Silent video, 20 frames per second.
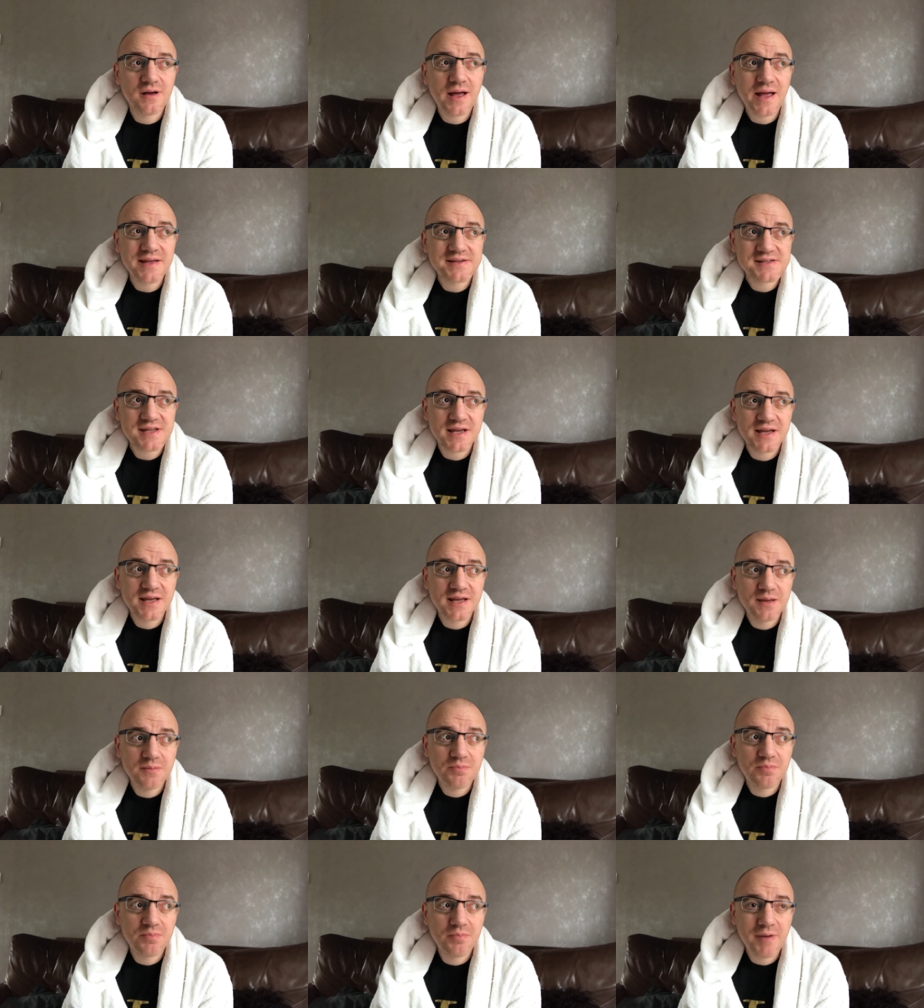as
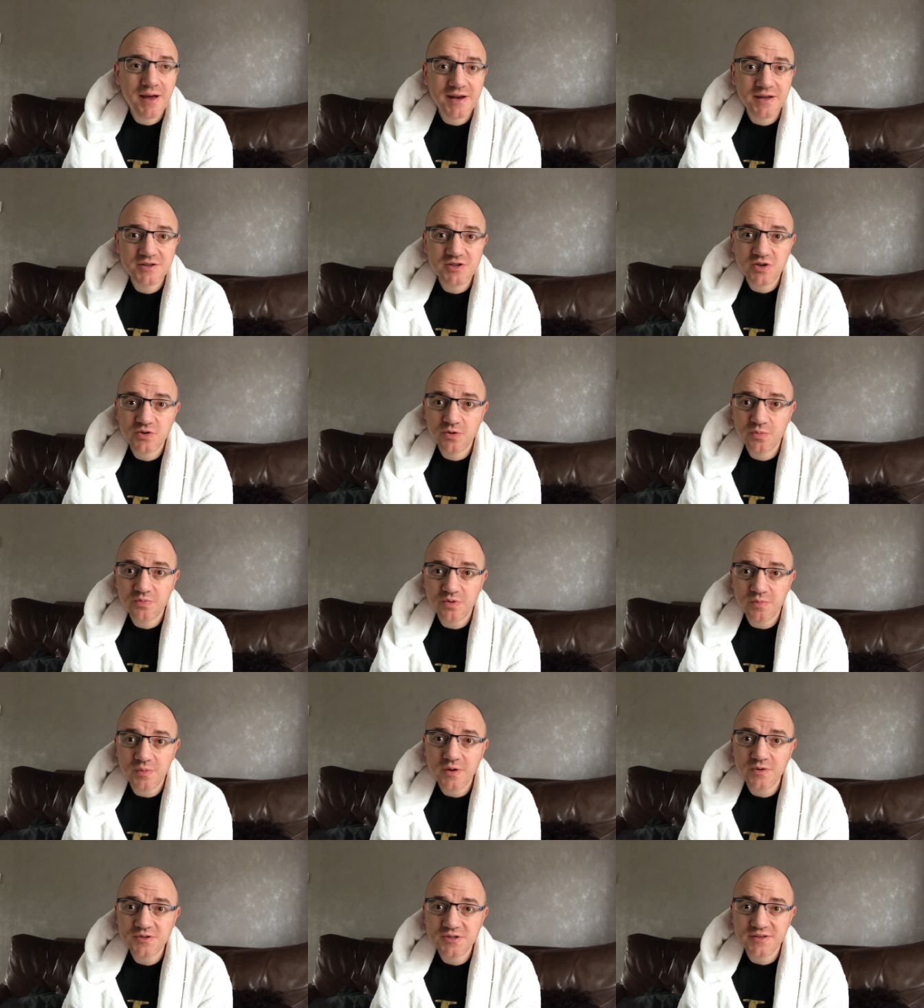a manager or
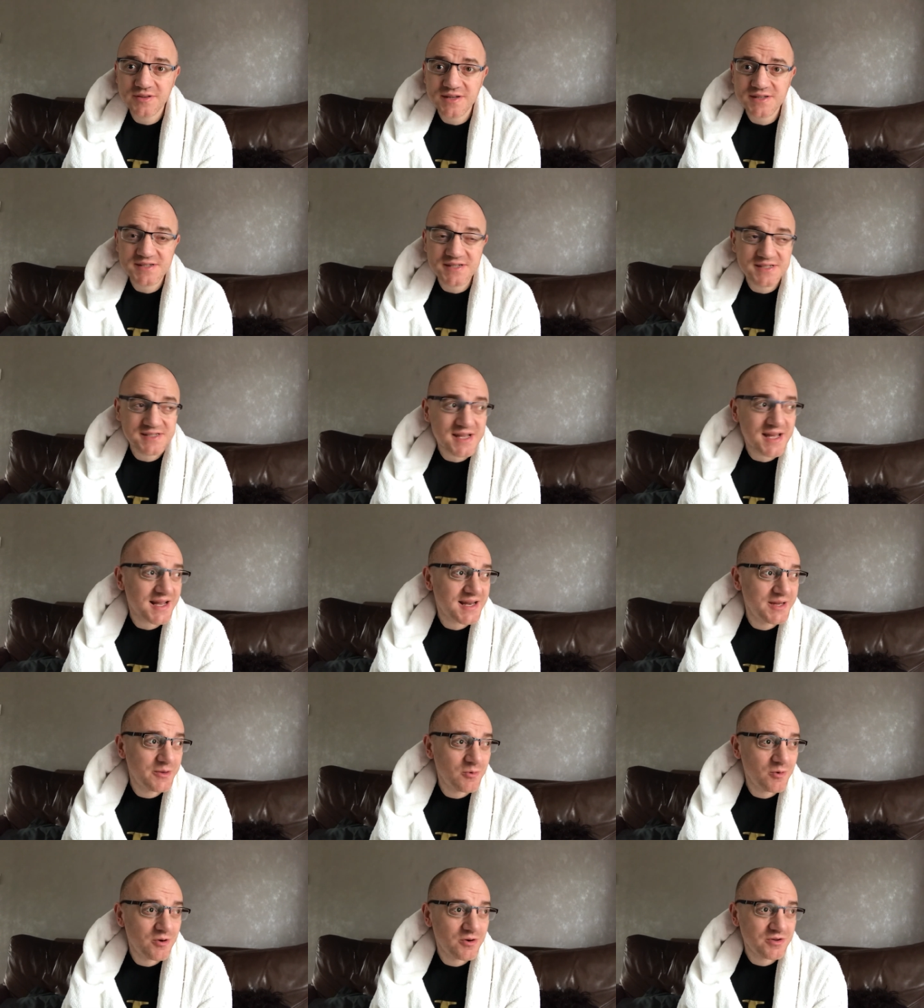promoter, that's
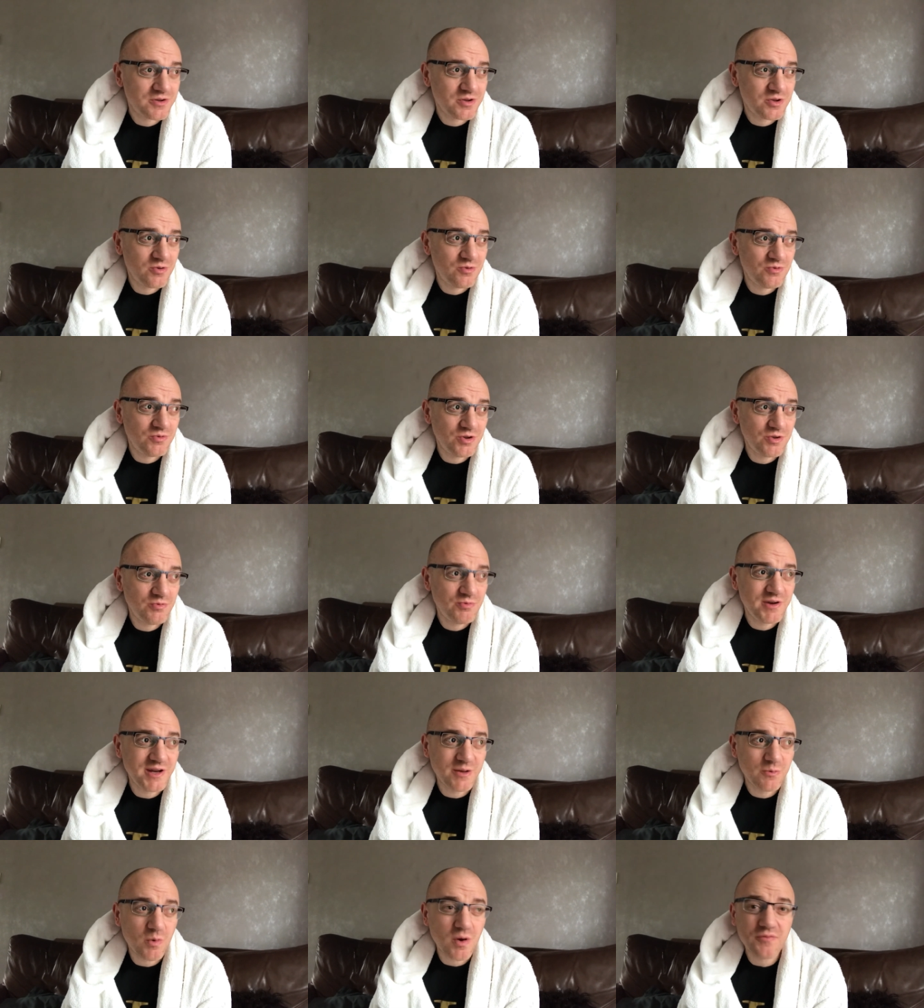exactly what you, you
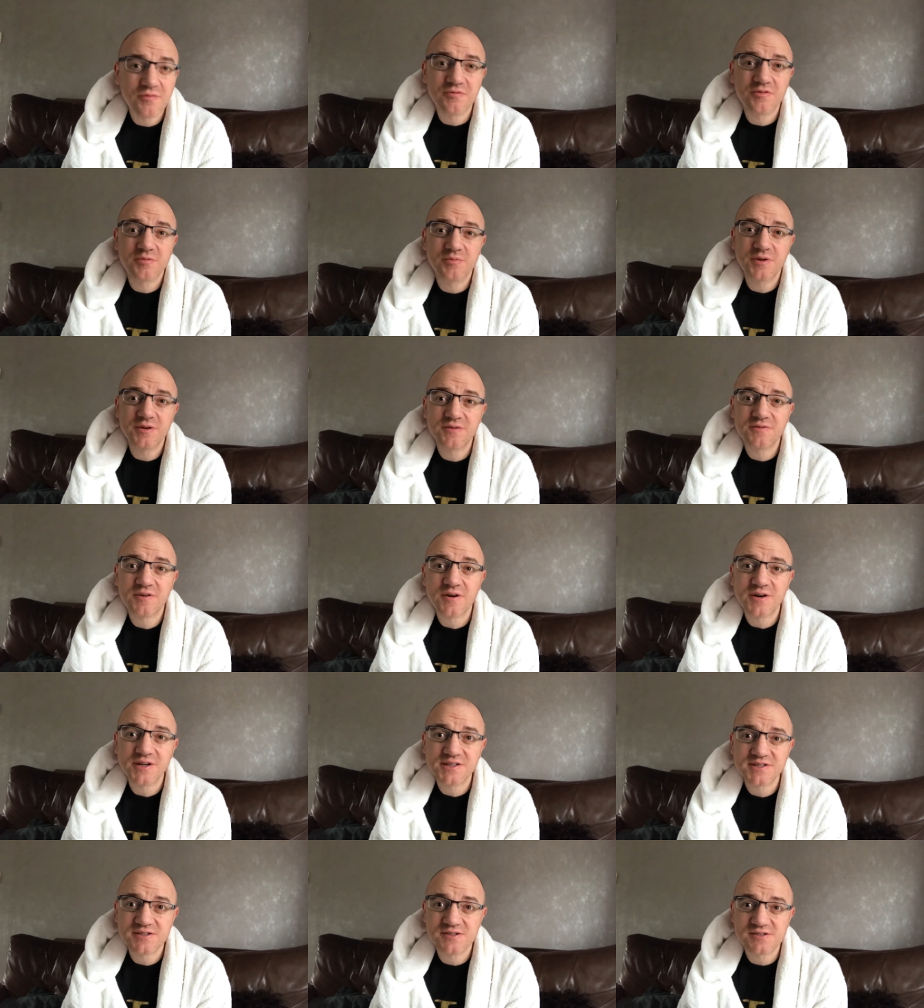really want from your
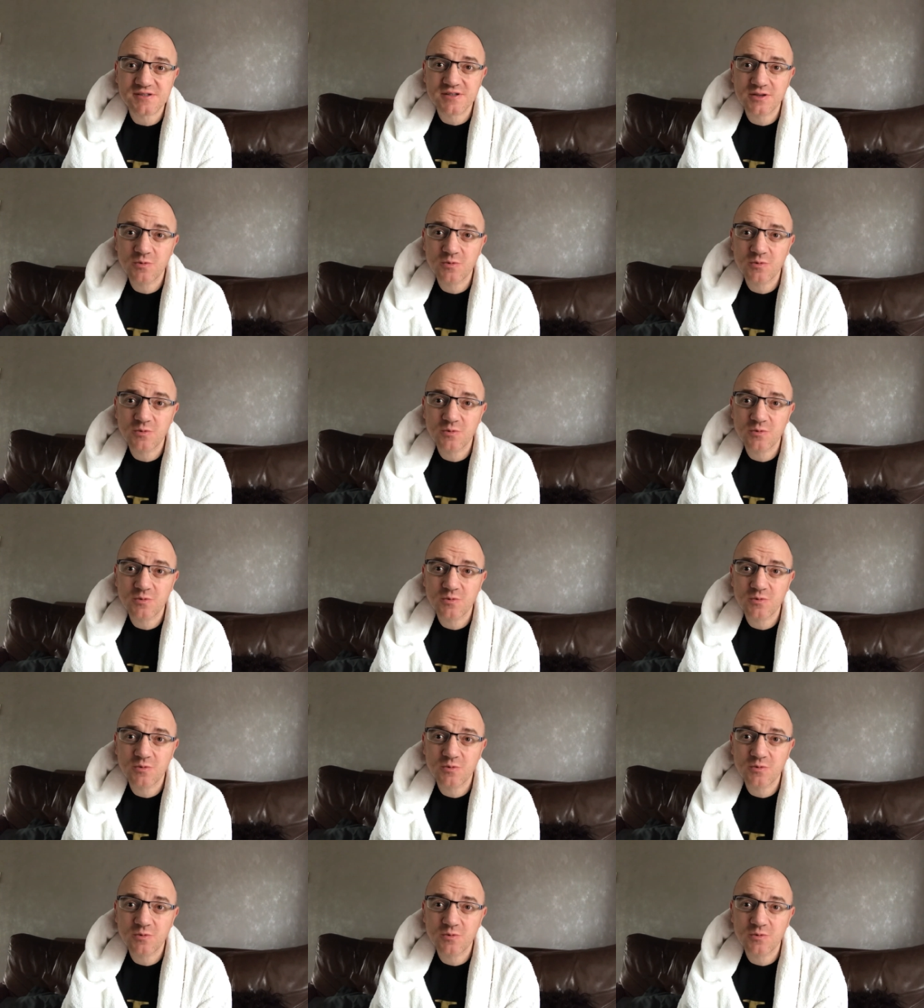fighters.